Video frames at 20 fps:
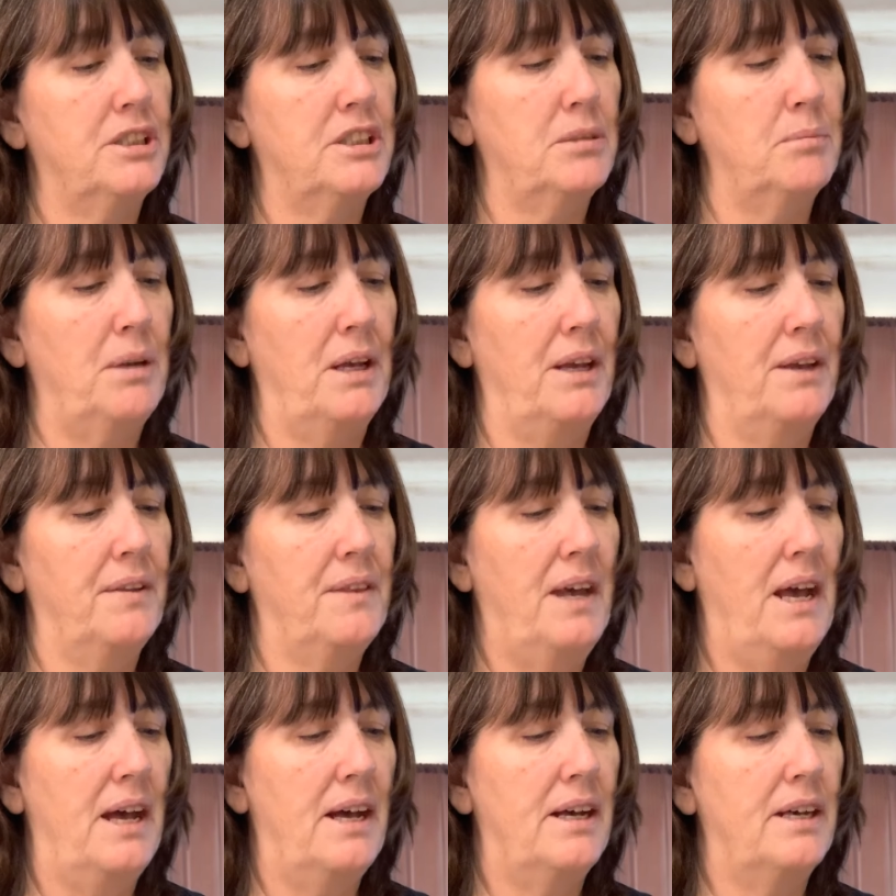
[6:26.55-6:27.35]
Smith
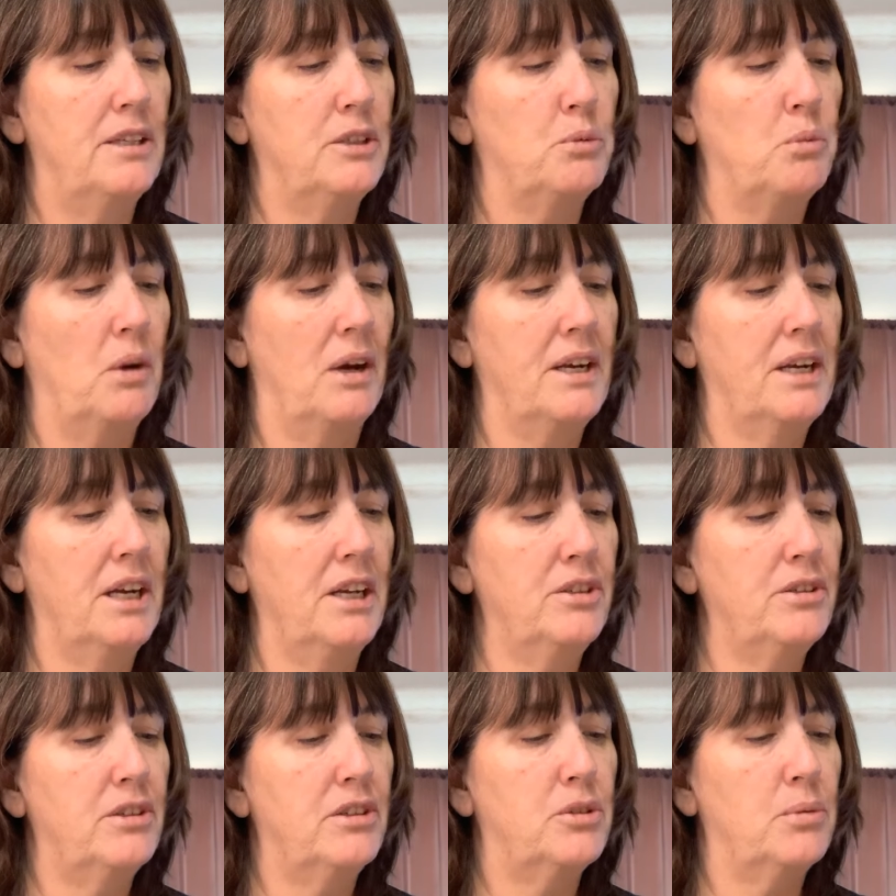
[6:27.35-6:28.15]
has
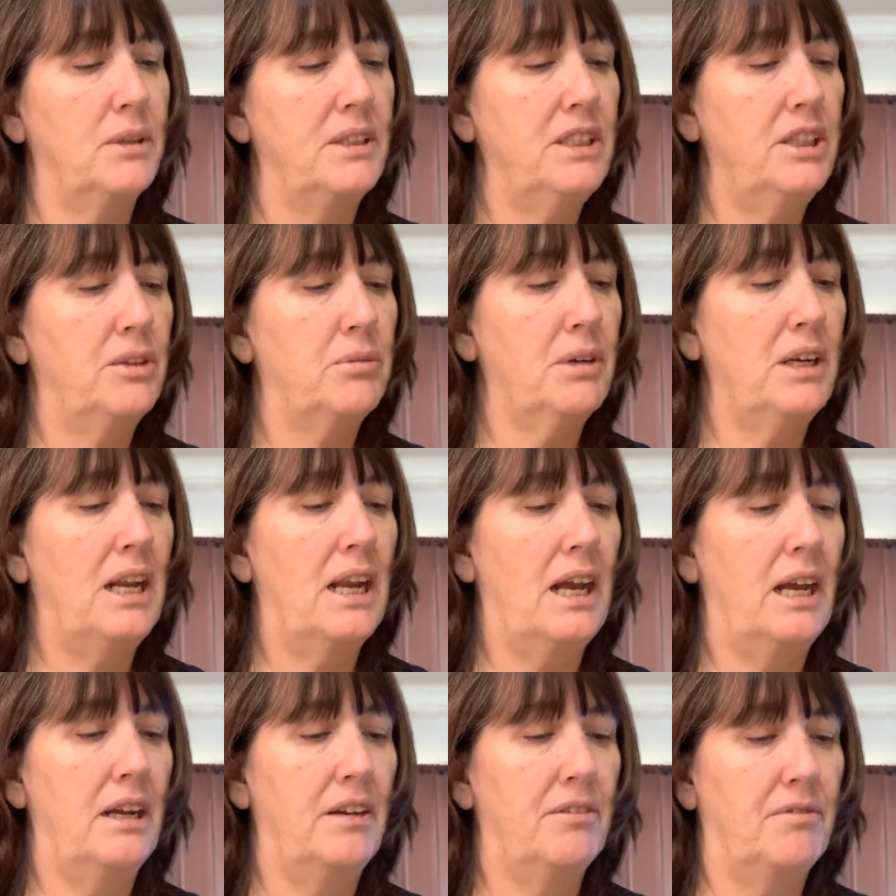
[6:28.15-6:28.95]
123
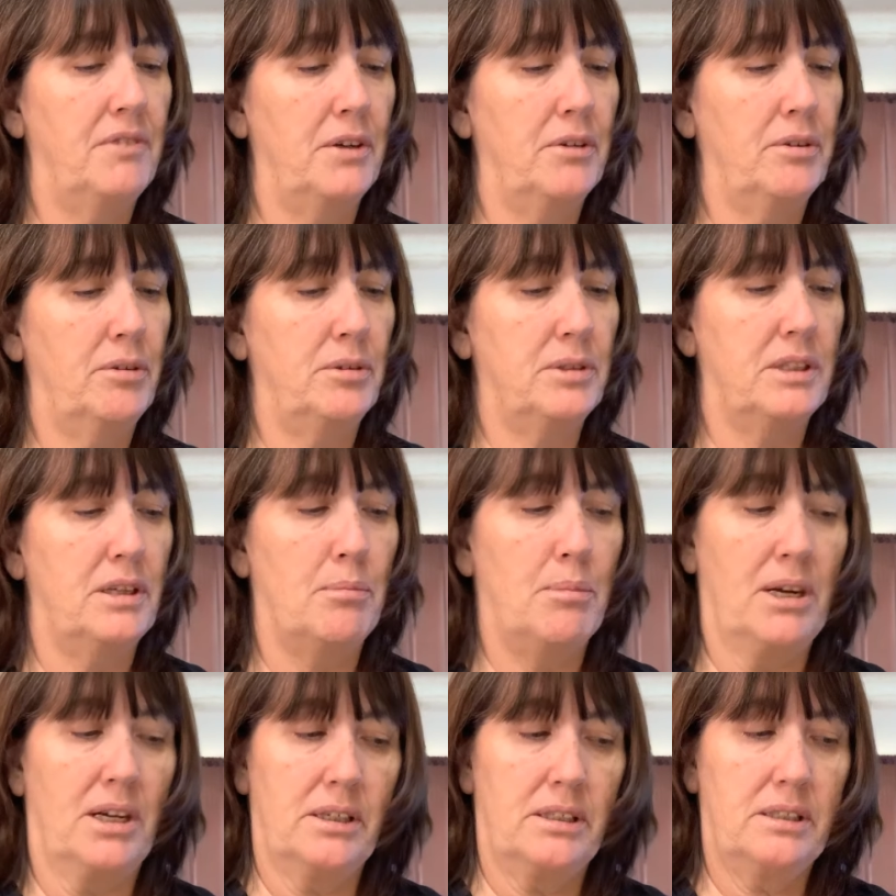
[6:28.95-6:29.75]
lion photos in a
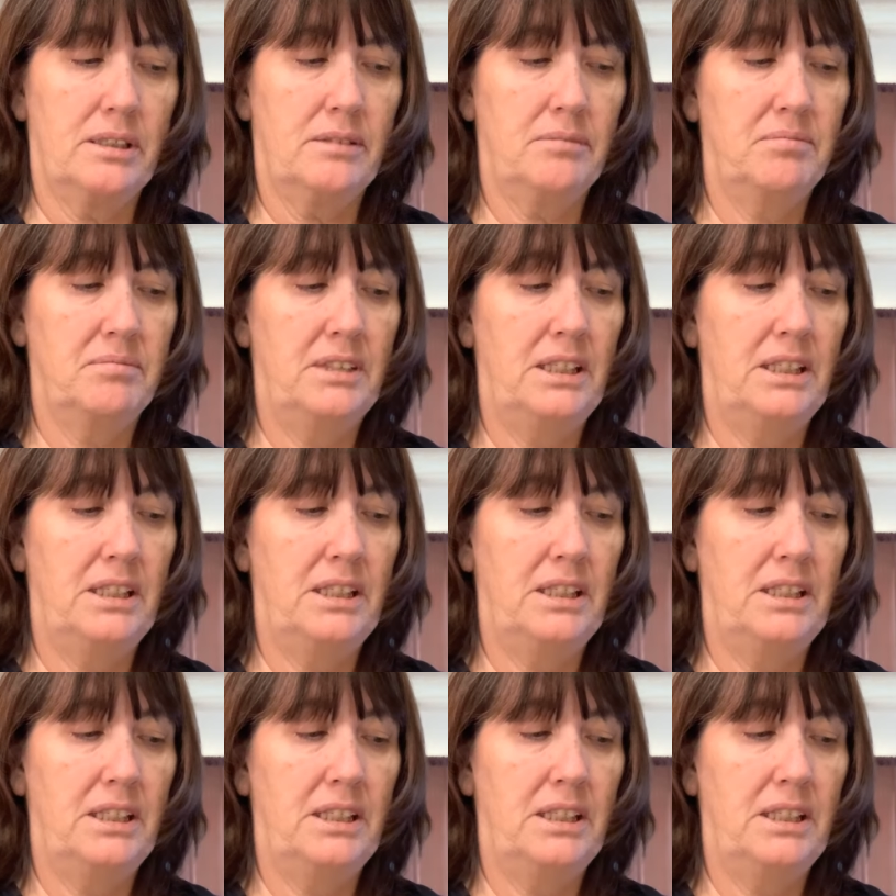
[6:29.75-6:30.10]
box.